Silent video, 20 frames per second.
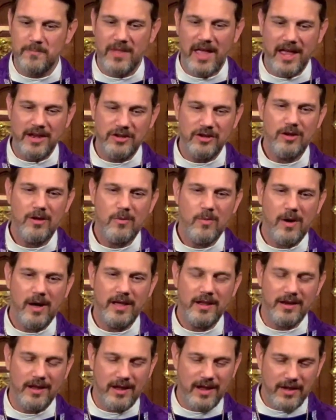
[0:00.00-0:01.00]
And you know
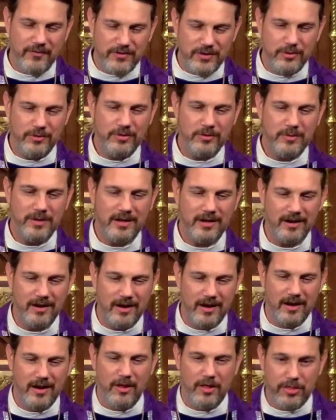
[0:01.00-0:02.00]
what? If you do it,
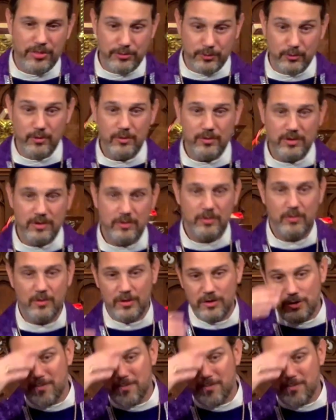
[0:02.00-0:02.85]
through you